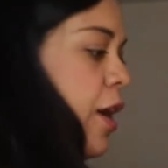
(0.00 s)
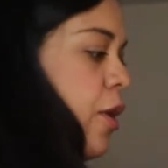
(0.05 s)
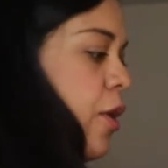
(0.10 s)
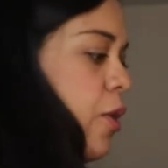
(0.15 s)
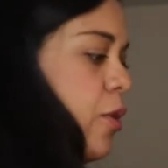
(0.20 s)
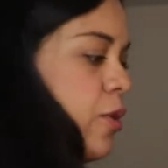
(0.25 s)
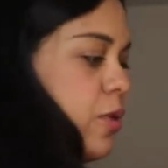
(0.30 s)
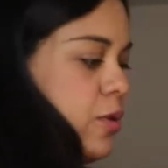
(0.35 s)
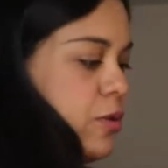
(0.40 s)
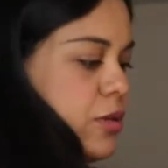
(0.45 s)

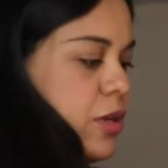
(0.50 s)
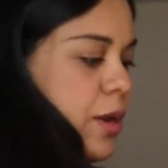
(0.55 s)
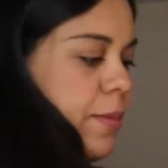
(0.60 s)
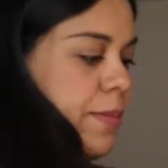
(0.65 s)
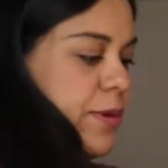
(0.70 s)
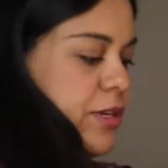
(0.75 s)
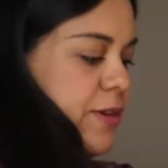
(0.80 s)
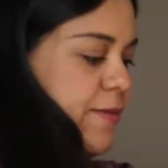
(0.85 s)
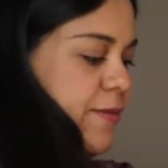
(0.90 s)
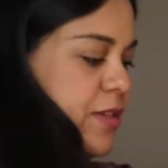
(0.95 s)
who knows how
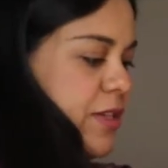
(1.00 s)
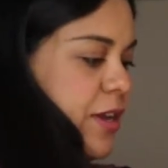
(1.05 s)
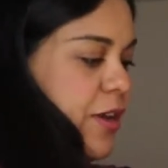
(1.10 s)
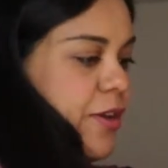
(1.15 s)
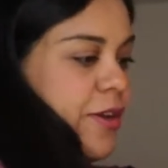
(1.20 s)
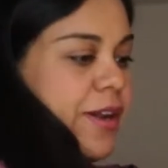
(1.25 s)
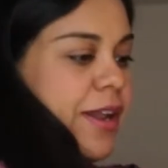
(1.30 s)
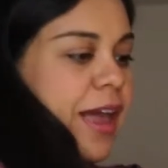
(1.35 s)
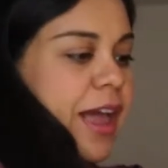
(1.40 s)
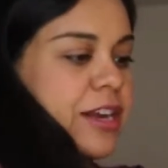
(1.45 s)
much of this I'm
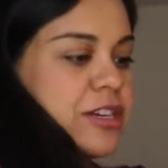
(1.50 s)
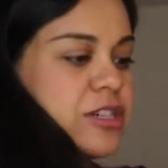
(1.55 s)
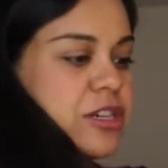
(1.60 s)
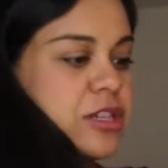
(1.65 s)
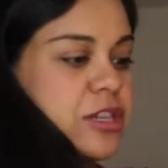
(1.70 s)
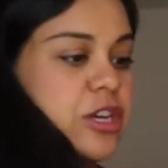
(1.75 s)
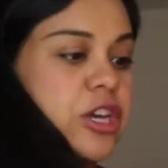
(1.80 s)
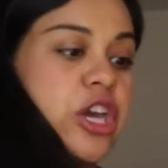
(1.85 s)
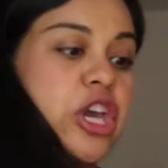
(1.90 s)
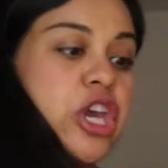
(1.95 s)
gonna
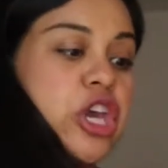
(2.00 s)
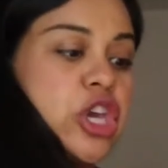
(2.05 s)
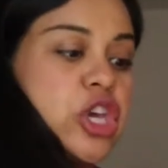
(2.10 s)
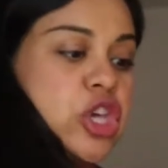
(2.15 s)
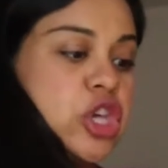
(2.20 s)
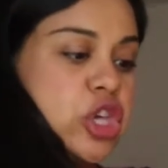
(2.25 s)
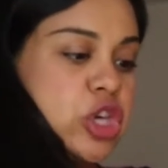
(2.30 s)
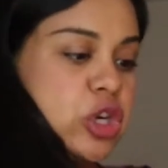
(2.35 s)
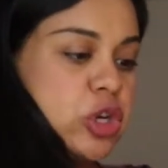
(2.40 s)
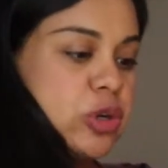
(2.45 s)
actually
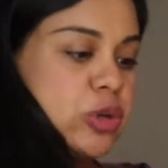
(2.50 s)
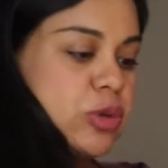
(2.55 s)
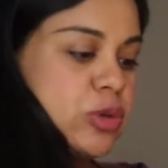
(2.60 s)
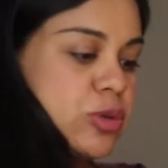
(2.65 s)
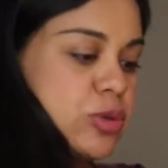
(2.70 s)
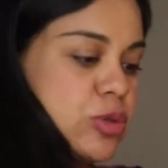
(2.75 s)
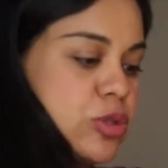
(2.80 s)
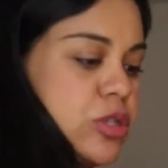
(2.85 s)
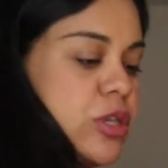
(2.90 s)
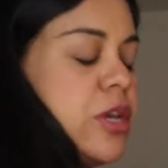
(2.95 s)

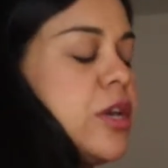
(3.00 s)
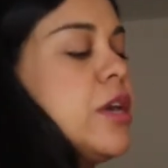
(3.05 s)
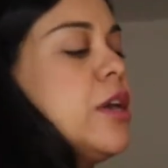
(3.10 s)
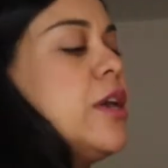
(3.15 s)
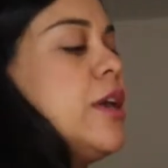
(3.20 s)
use,